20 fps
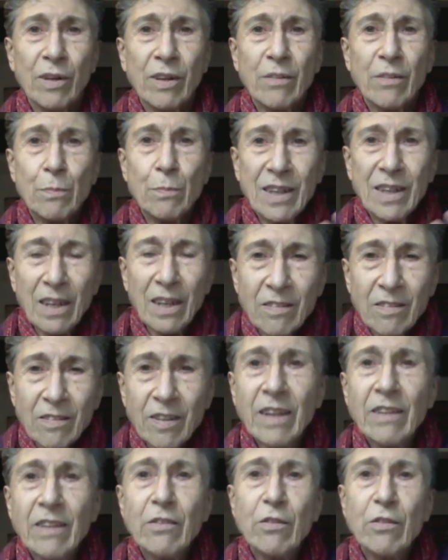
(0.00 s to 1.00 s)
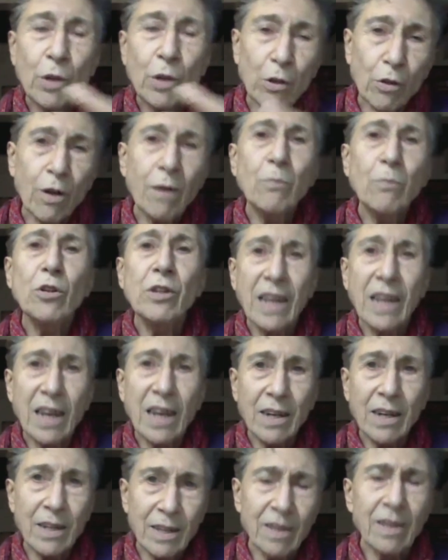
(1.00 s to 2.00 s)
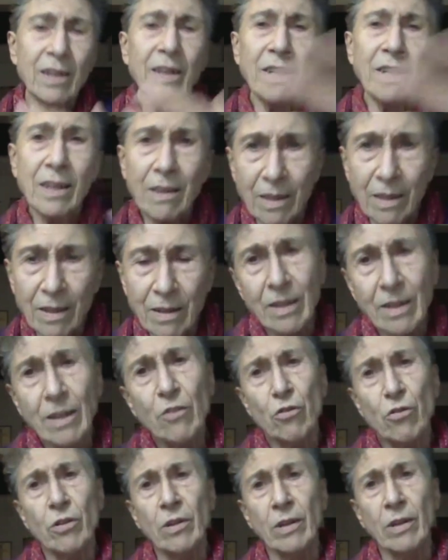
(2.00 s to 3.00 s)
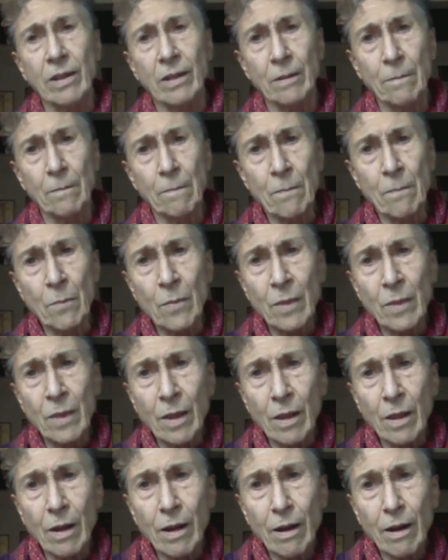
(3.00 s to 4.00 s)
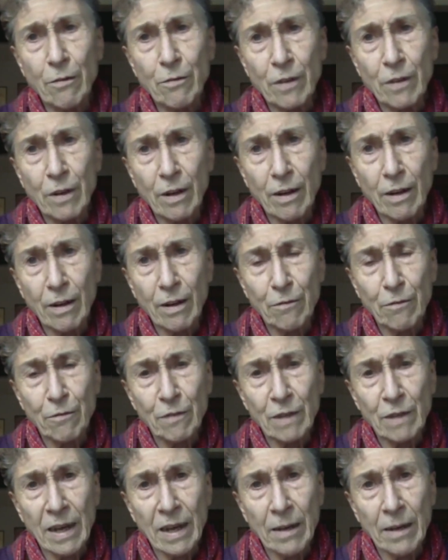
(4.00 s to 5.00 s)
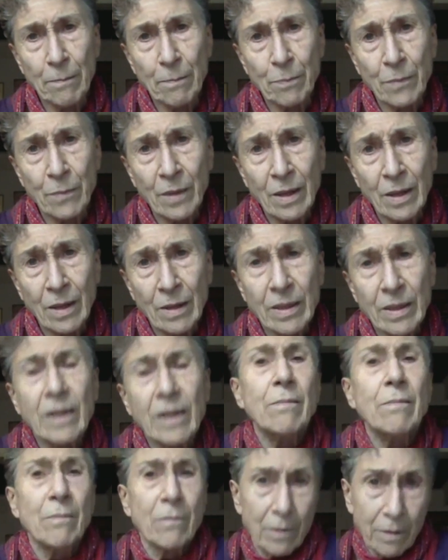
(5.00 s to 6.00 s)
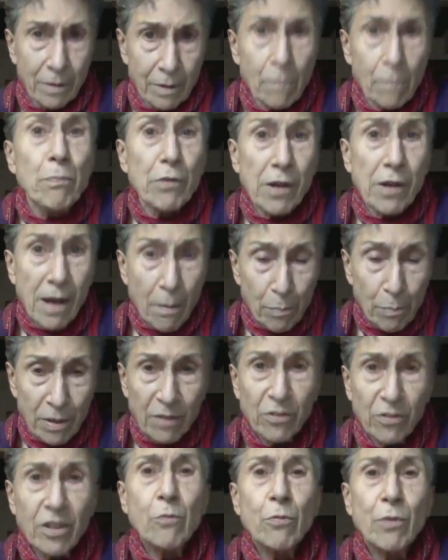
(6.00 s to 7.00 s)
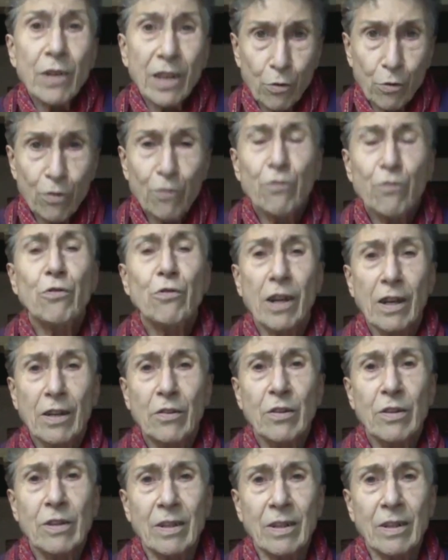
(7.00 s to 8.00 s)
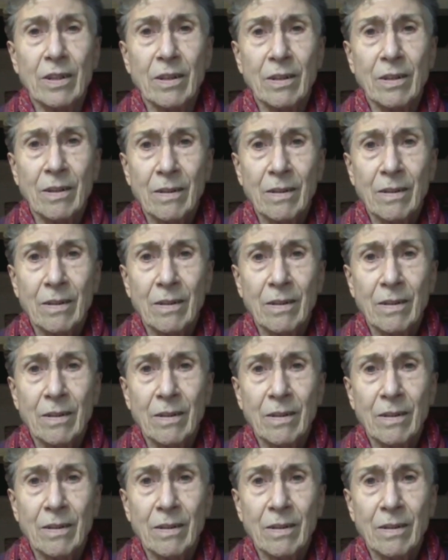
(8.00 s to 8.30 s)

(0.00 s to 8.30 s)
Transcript: has been a sense of the commonality internationally of the problems that we are confronting.